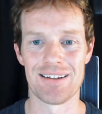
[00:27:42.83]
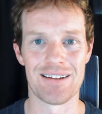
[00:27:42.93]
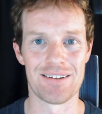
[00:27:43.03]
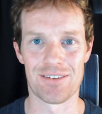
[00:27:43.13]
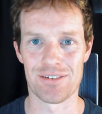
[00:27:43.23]

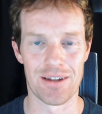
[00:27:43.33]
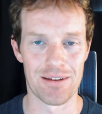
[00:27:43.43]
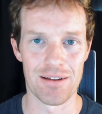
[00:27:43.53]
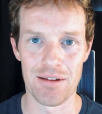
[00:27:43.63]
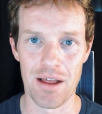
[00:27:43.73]
just
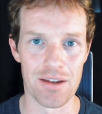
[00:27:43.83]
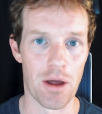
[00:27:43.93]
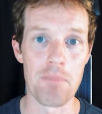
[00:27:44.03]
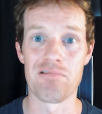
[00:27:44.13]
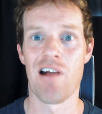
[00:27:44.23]

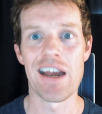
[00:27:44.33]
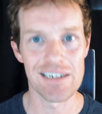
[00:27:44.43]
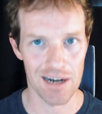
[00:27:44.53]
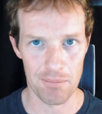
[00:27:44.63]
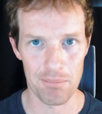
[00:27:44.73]
a
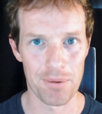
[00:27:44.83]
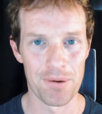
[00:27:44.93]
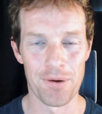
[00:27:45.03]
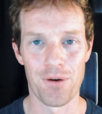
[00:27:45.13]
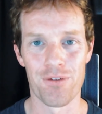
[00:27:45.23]
brain dump
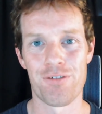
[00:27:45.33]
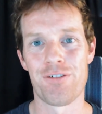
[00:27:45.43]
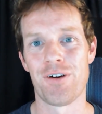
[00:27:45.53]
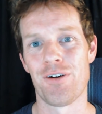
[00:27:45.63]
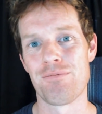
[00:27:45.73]

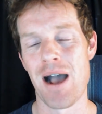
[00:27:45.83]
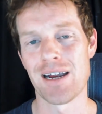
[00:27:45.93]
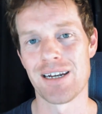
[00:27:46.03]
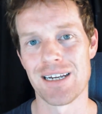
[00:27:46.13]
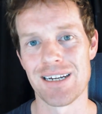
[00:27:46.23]
of
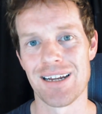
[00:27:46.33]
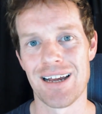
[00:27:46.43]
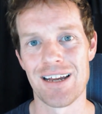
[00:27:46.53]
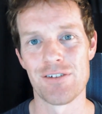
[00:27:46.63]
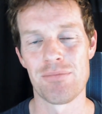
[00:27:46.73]
marketing
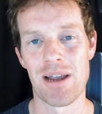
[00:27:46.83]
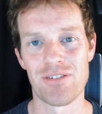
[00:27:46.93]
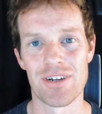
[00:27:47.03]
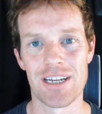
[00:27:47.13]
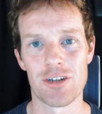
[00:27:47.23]

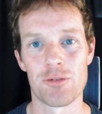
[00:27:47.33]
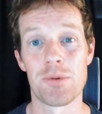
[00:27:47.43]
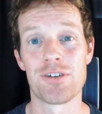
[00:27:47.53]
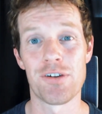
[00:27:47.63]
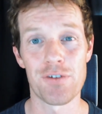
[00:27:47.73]
information here,
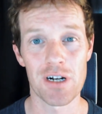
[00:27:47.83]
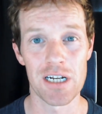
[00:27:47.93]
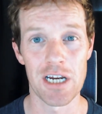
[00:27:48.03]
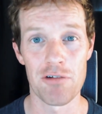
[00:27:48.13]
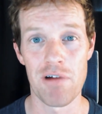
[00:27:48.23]

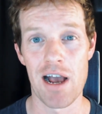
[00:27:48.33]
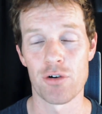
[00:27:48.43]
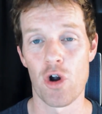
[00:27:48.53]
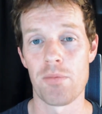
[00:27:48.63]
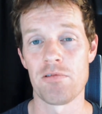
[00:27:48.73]
specifically
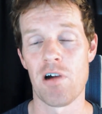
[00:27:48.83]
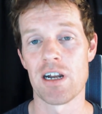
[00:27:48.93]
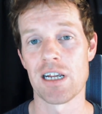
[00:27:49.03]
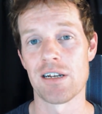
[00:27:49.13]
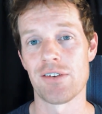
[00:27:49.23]
around
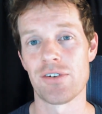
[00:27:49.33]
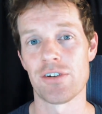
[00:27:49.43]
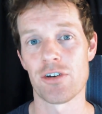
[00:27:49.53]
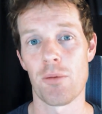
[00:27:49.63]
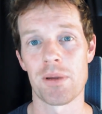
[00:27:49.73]
copywriting. And this
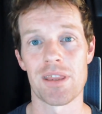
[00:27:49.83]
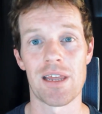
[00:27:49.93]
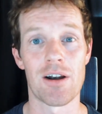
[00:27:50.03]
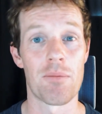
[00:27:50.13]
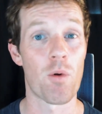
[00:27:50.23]
is a topic
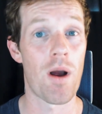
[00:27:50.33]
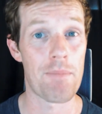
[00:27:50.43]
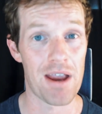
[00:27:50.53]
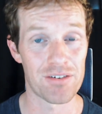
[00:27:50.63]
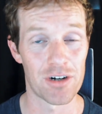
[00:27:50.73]
that I'm quite
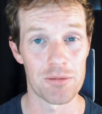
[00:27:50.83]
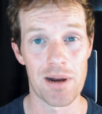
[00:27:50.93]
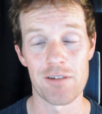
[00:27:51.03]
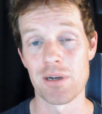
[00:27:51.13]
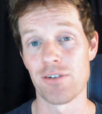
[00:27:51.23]
passionate
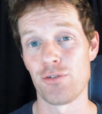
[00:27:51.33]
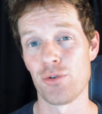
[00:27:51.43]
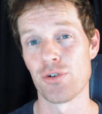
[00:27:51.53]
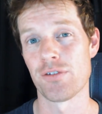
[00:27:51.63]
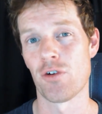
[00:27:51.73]
about. I've been a
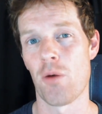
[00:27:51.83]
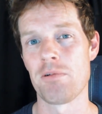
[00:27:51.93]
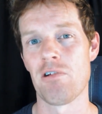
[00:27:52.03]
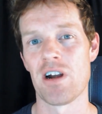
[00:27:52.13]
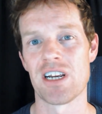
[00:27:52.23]
student of
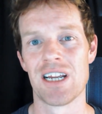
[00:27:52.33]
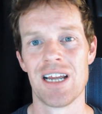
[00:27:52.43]
copywriting